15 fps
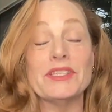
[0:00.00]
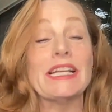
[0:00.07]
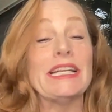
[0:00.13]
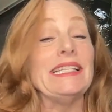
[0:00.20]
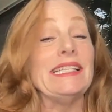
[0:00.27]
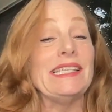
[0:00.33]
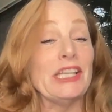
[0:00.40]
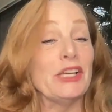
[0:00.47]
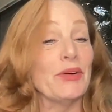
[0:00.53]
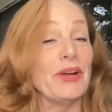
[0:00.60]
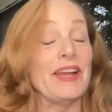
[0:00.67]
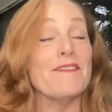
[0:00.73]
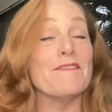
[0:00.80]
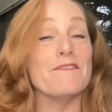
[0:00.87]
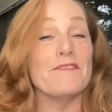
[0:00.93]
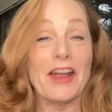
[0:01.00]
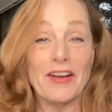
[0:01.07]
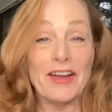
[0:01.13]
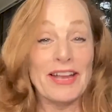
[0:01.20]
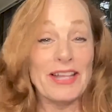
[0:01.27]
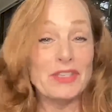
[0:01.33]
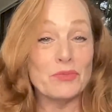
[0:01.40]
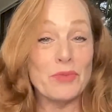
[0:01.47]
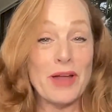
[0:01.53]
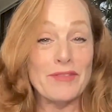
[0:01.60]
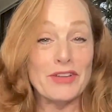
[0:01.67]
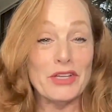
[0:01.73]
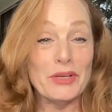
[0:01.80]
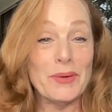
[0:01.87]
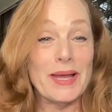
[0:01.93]
considering various
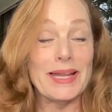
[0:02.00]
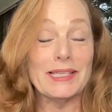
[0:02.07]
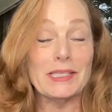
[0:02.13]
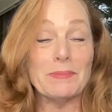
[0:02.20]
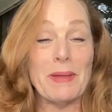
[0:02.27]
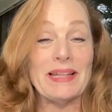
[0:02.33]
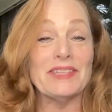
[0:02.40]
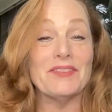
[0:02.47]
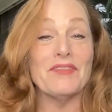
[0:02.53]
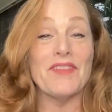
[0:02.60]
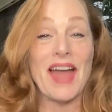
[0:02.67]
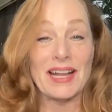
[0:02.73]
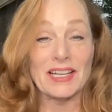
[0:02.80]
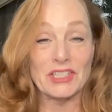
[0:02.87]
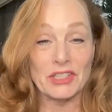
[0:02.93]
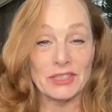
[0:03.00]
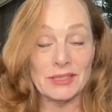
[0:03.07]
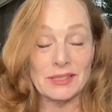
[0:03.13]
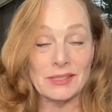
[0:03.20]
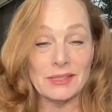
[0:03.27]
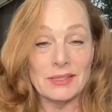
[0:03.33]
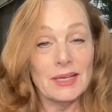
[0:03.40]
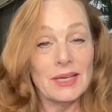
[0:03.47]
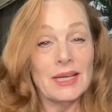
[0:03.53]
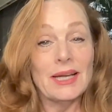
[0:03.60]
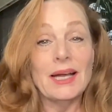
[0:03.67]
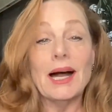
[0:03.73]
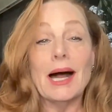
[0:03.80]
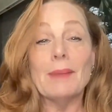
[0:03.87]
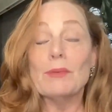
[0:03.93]
revenue and expense factors.
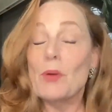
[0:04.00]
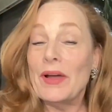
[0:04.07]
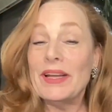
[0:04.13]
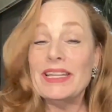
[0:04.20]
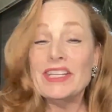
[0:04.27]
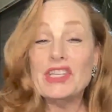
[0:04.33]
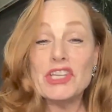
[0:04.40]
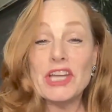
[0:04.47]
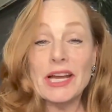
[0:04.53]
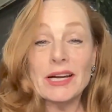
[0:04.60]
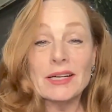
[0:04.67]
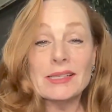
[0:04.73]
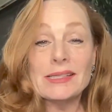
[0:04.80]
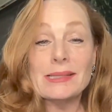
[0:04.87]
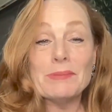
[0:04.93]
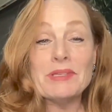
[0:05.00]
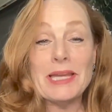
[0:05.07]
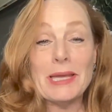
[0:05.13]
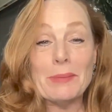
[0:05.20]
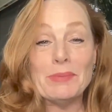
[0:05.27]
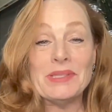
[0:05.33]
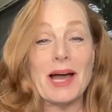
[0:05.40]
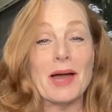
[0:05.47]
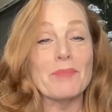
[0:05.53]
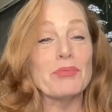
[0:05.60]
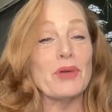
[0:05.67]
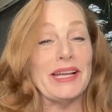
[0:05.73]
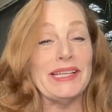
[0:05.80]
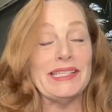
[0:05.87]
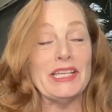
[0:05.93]
I'm going to share some tips on
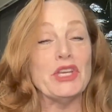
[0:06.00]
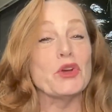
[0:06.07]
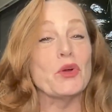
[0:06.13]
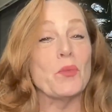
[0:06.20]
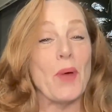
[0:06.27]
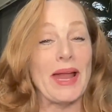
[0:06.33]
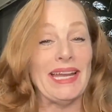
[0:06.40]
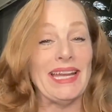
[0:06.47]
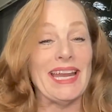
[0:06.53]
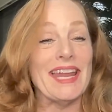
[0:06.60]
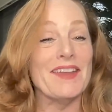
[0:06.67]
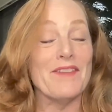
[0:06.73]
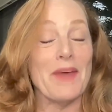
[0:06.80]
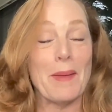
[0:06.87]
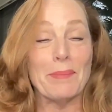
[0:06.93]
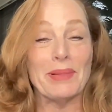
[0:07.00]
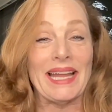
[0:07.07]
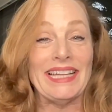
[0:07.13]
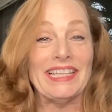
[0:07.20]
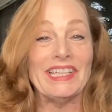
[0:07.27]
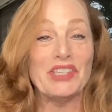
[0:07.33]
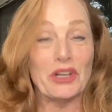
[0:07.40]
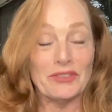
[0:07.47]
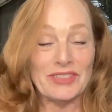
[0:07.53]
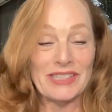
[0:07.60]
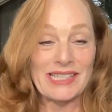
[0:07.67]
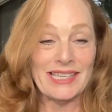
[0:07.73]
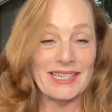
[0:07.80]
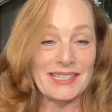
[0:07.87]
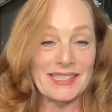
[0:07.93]
pricing your wedding and event planning
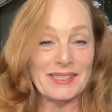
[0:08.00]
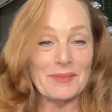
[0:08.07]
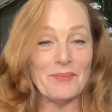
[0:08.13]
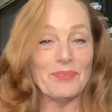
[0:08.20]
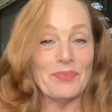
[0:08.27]
services.